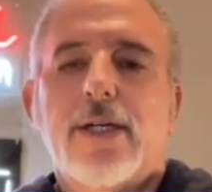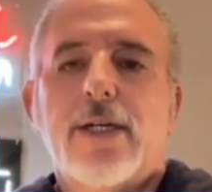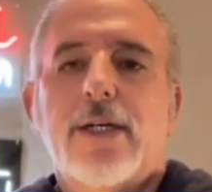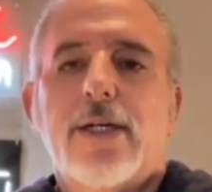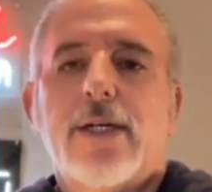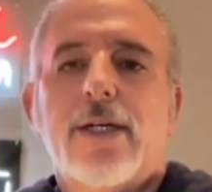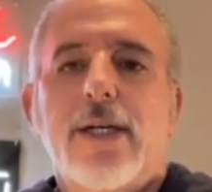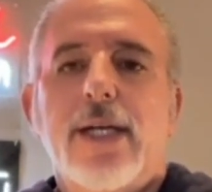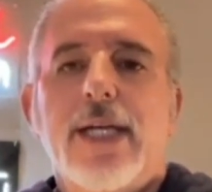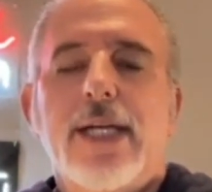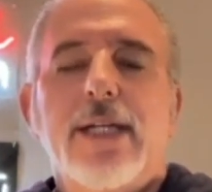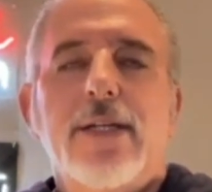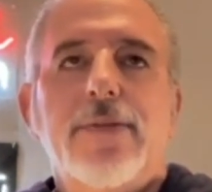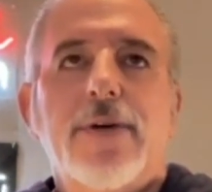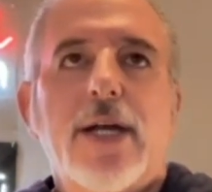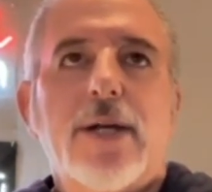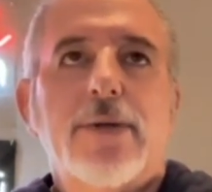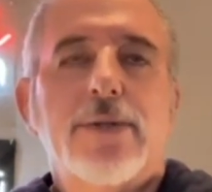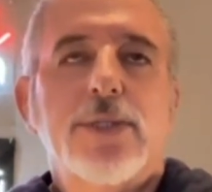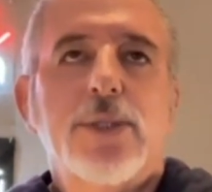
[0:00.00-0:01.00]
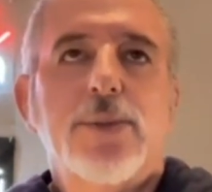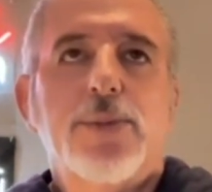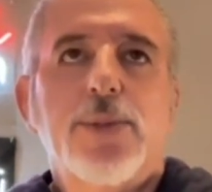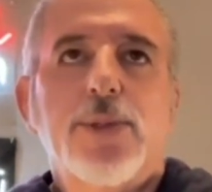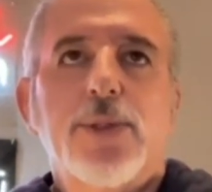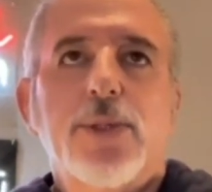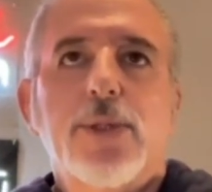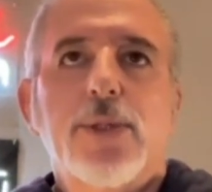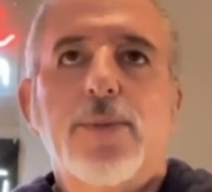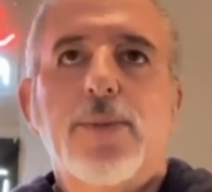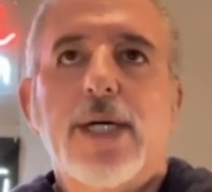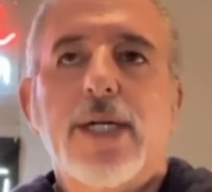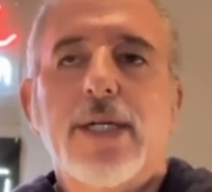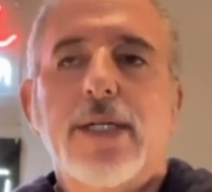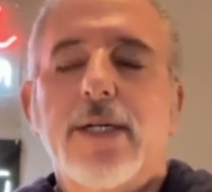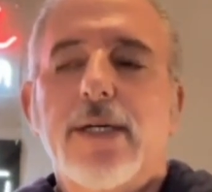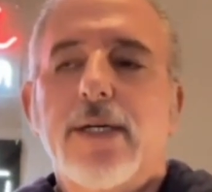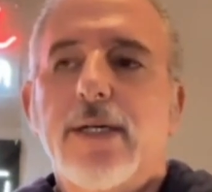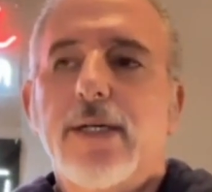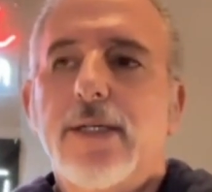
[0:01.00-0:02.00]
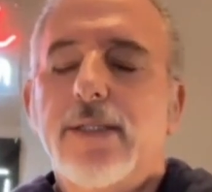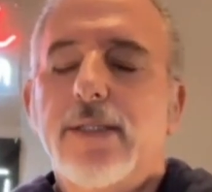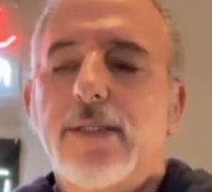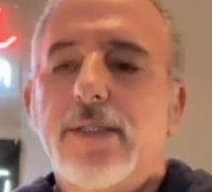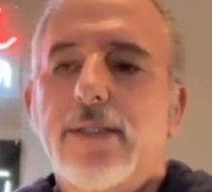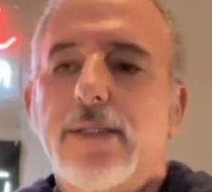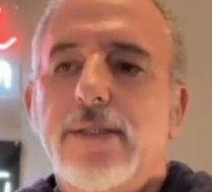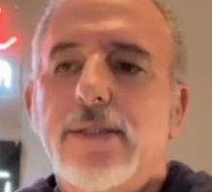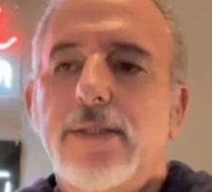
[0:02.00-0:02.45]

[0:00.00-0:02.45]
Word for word: uh, antivirus to put on my uh,